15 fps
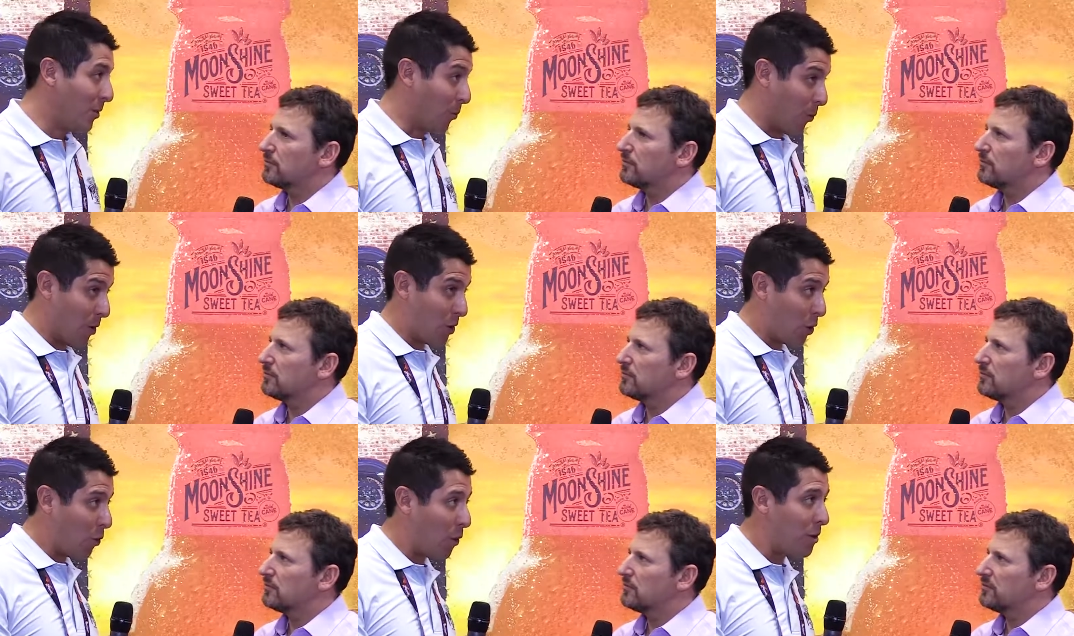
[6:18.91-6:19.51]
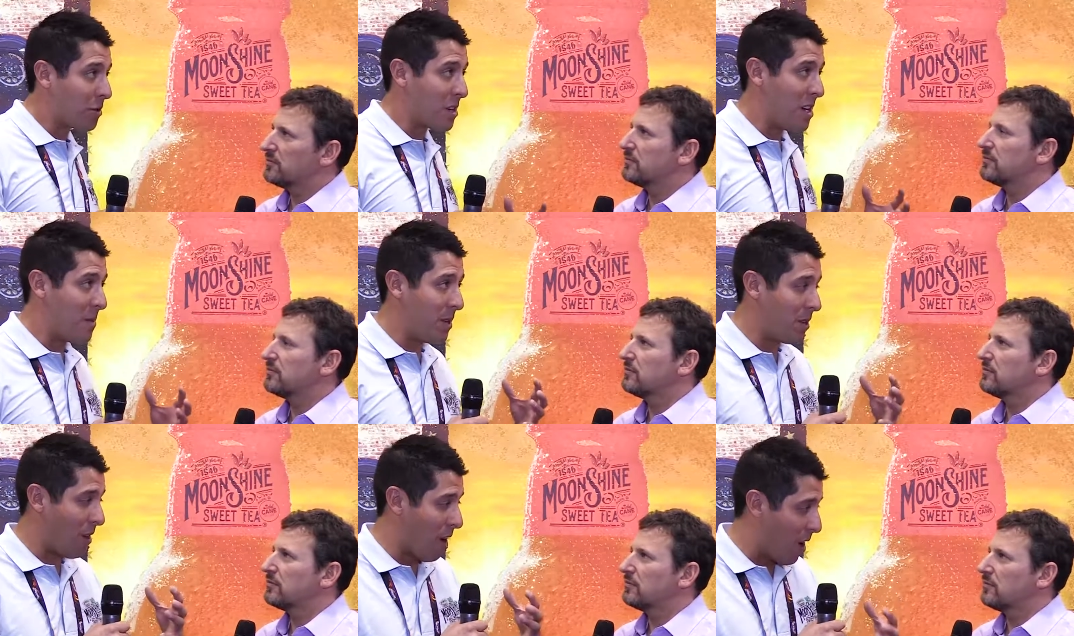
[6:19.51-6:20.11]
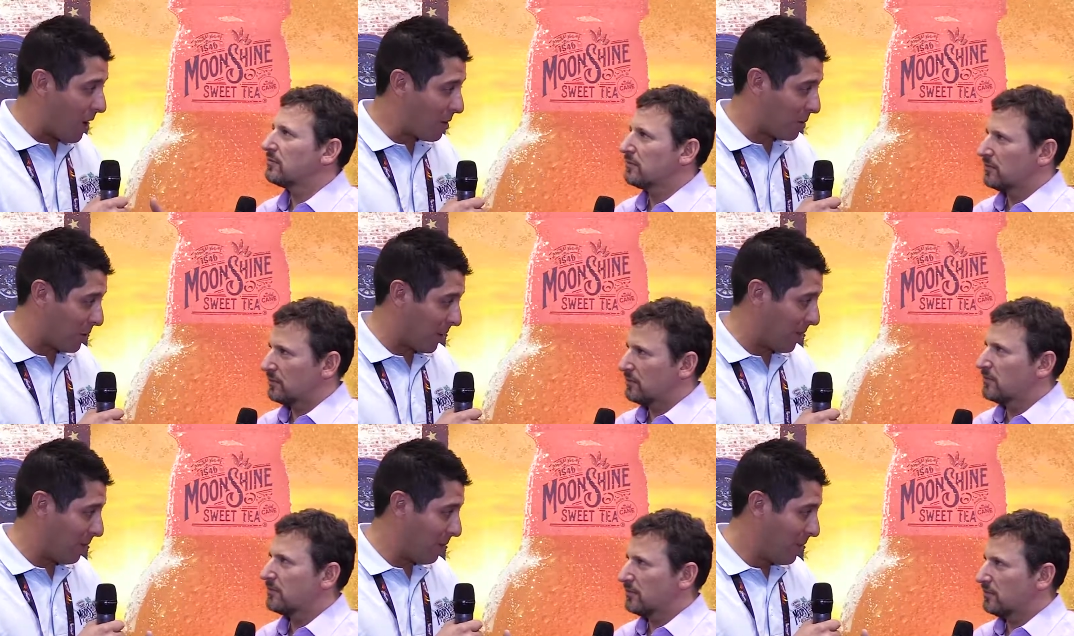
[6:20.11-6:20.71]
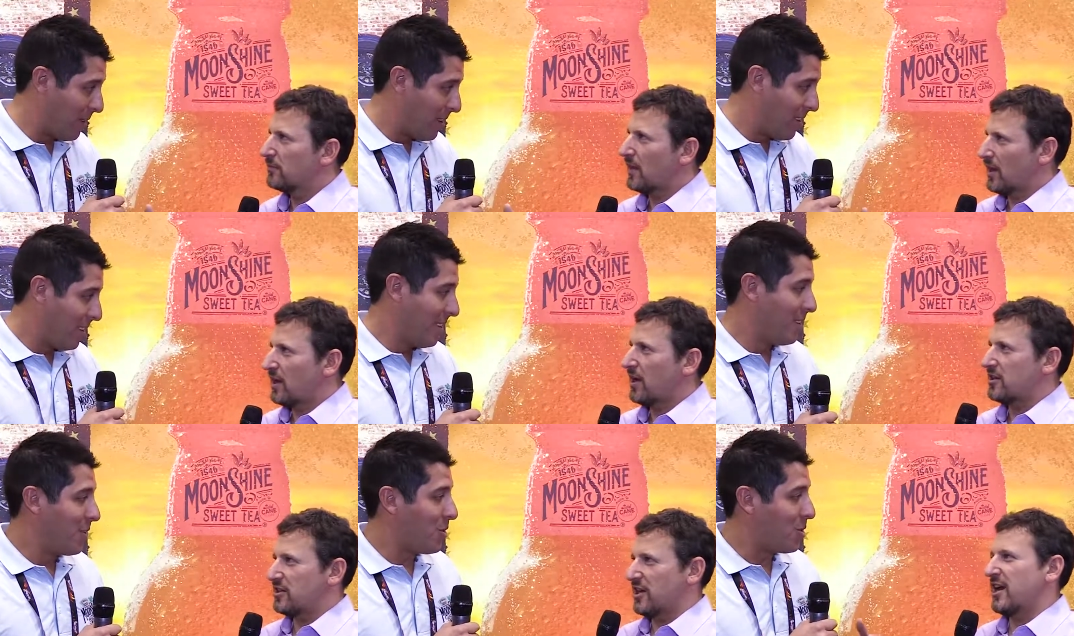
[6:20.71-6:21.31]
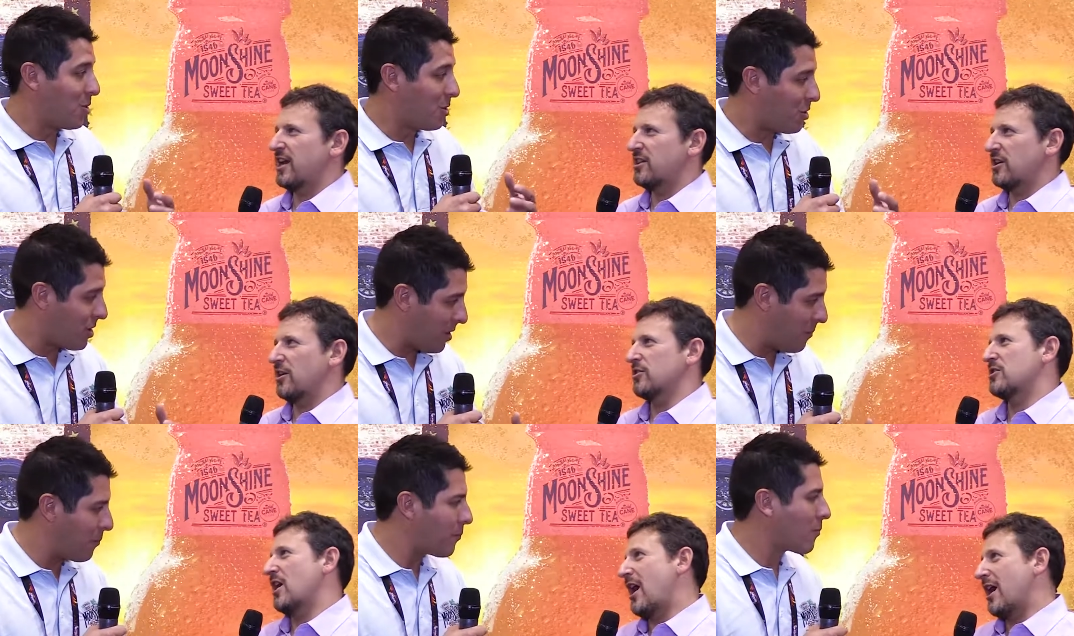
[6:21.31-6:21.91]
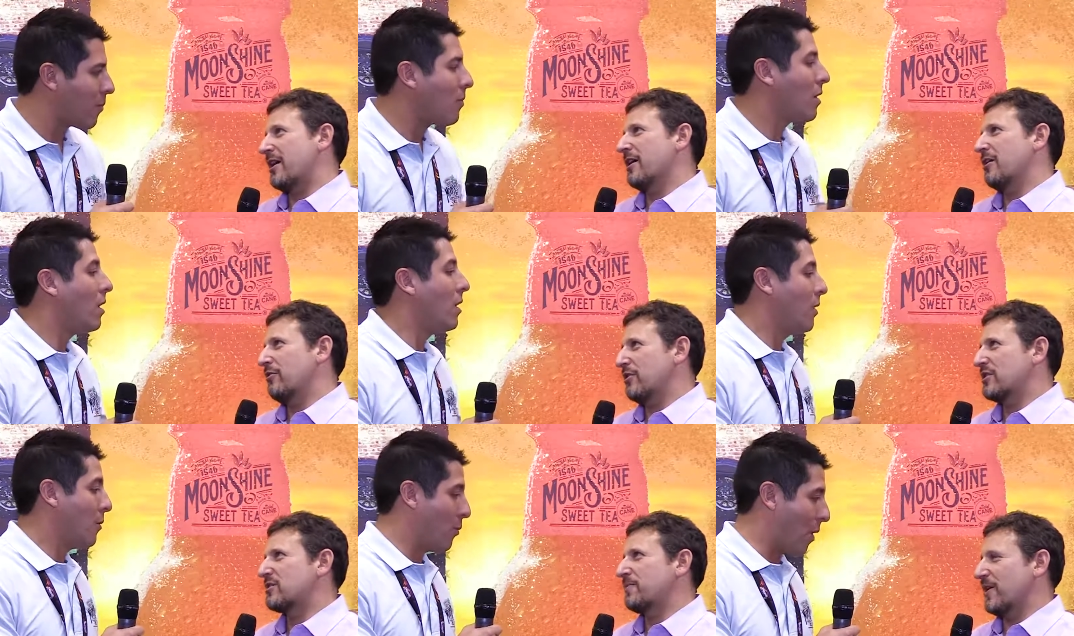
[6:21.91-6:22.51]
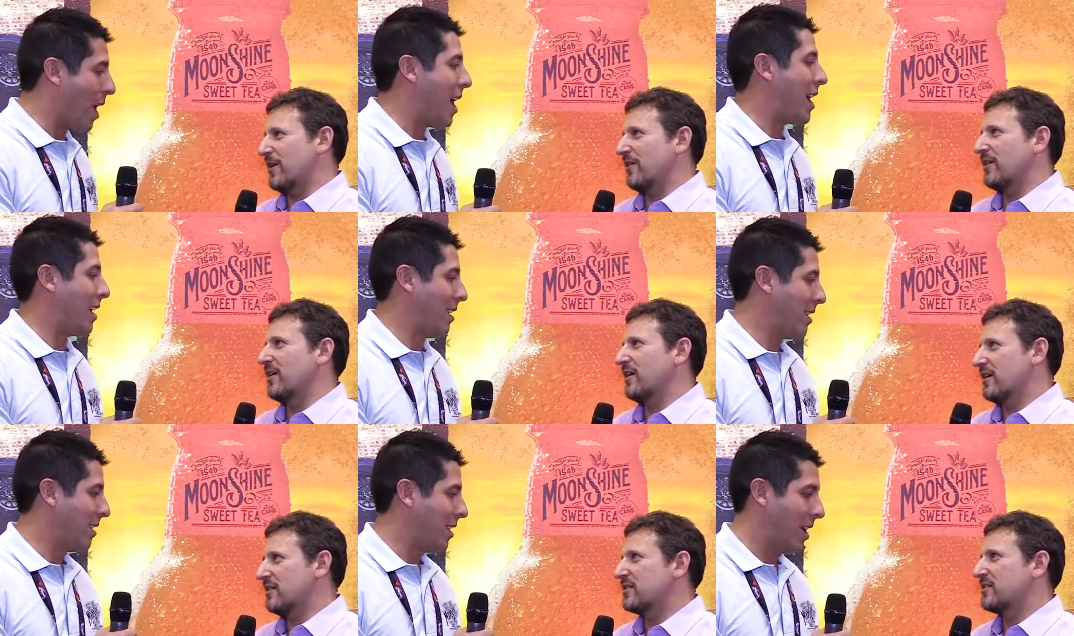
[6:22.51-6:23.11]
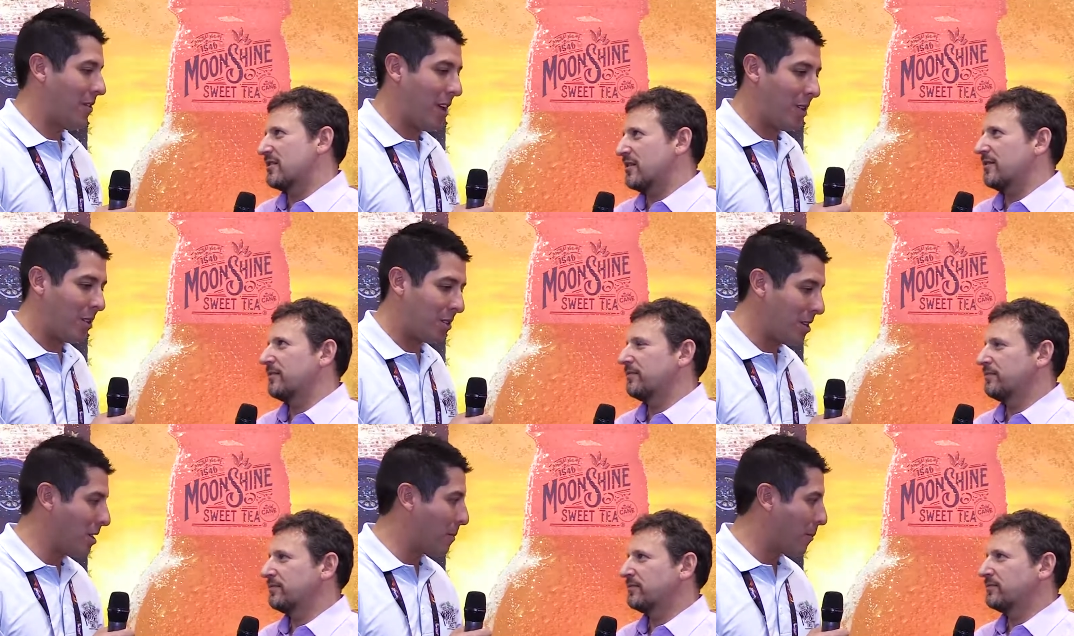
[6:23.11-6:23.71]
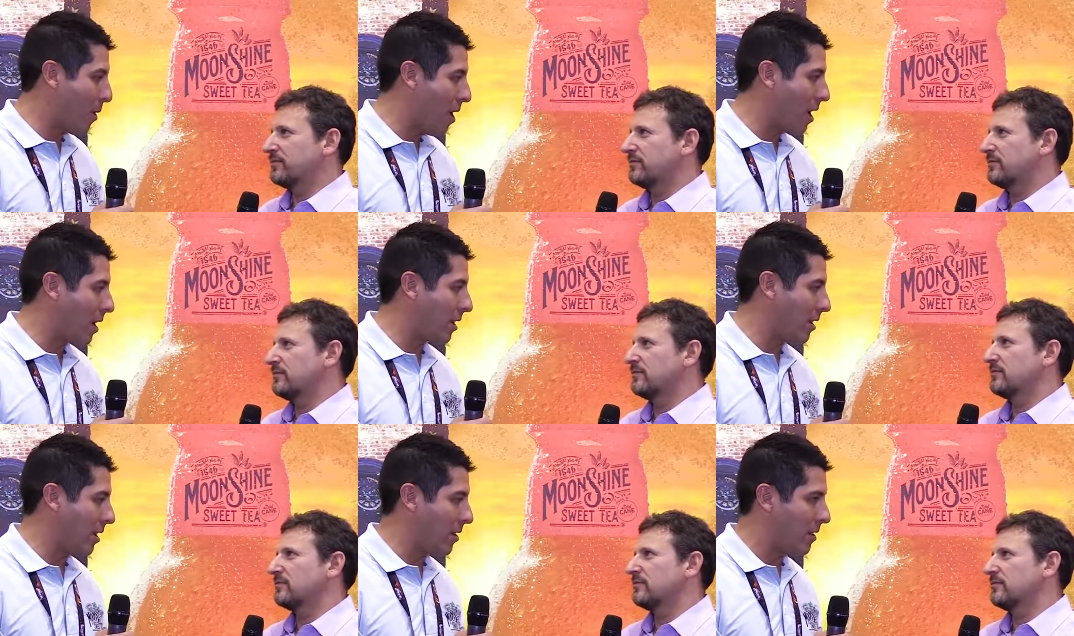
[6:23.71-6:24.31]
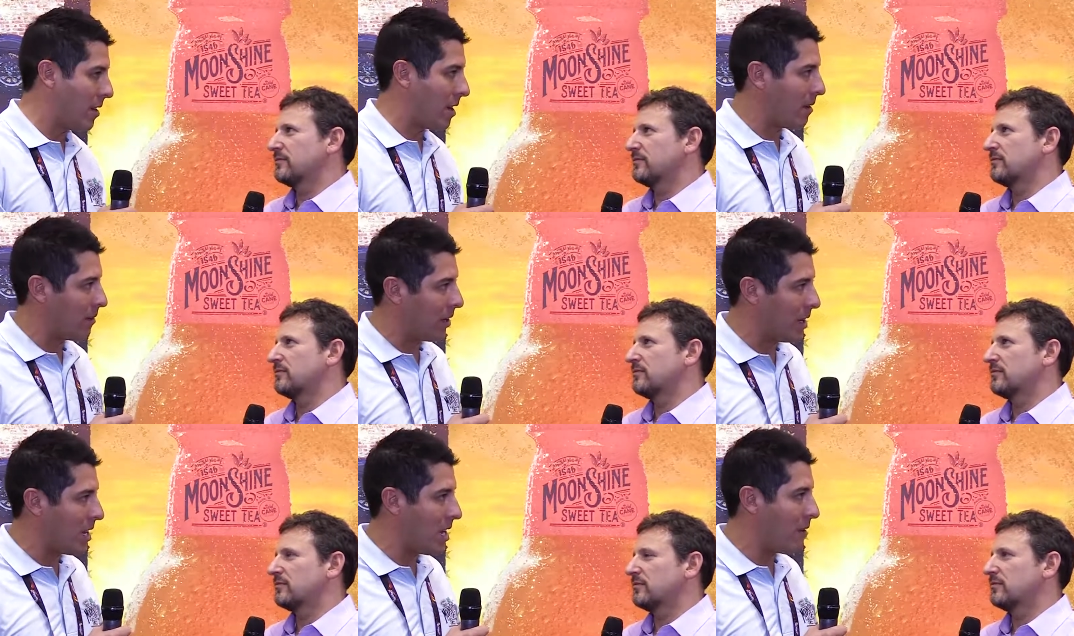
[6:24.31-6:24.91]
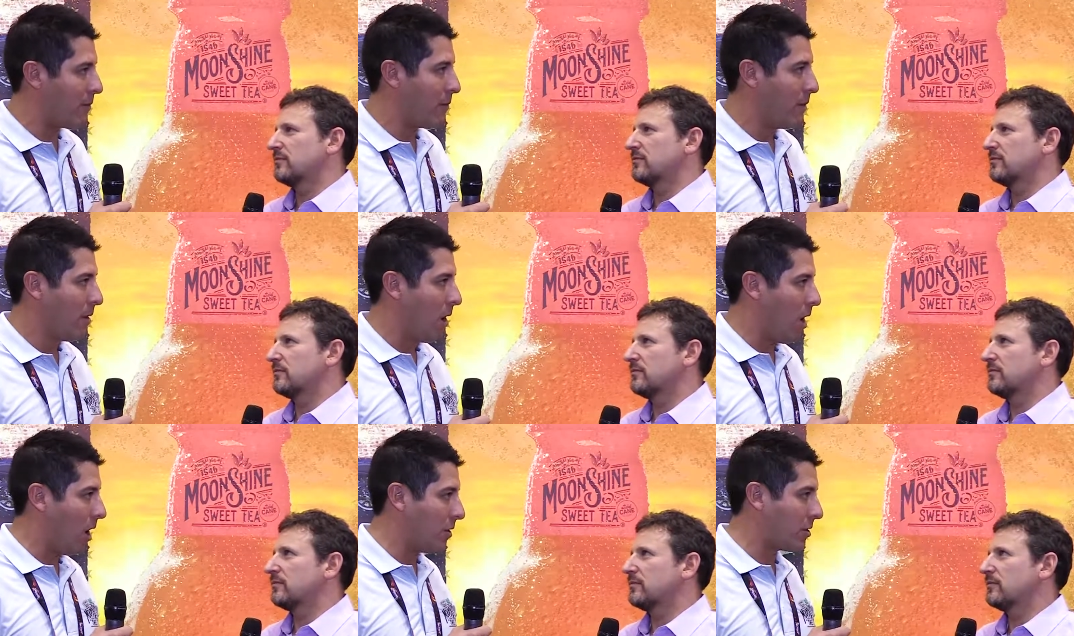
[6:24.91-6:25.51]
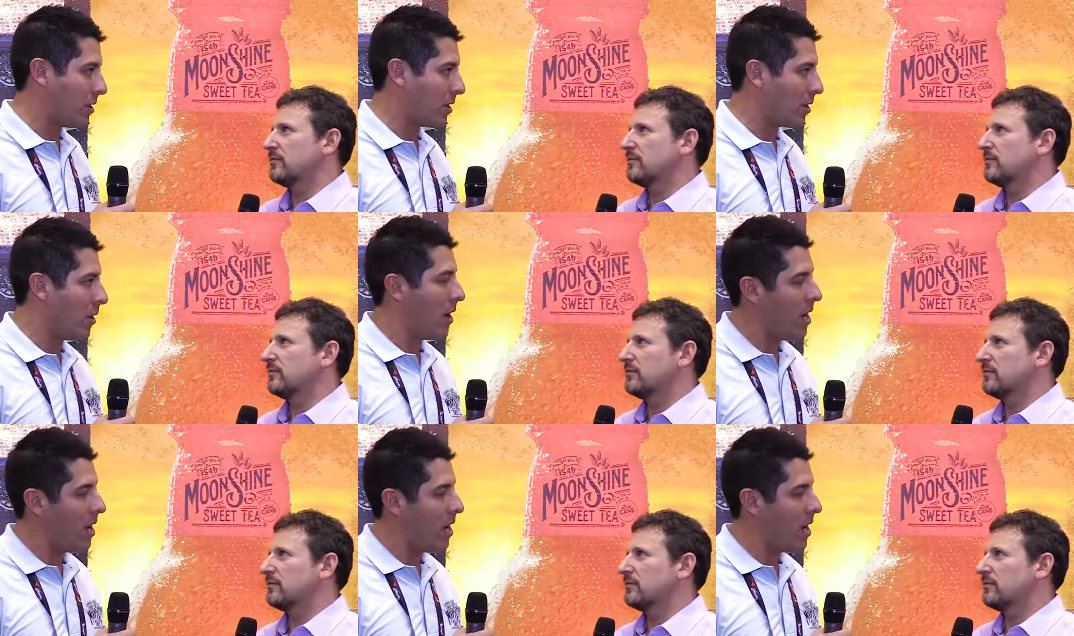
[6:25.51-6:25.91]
Speaker 1: where tourists come into Austin.
Speaker 2: Yeah, to get their taco experience. And they
Speaker 1: see the product and then they leave Austin and go,